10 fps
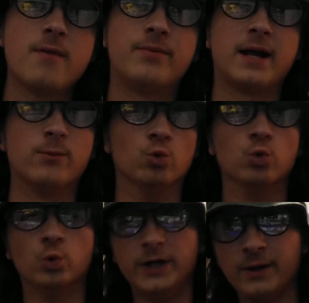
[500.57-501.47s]
but
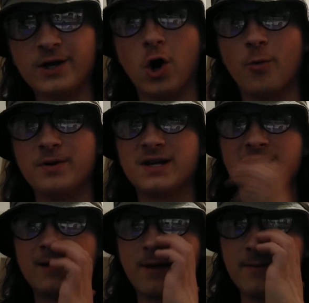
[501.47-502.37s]
I'm really hoping to
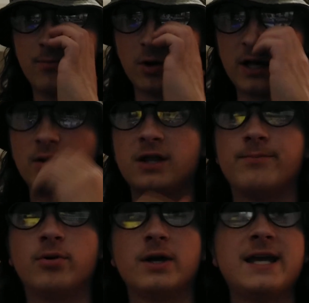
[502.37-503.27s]
get my book at
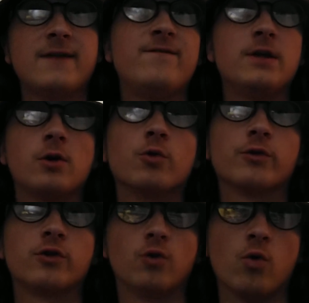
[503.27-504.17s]
least put in physical
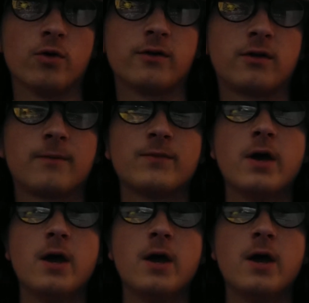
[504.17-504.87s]
stores.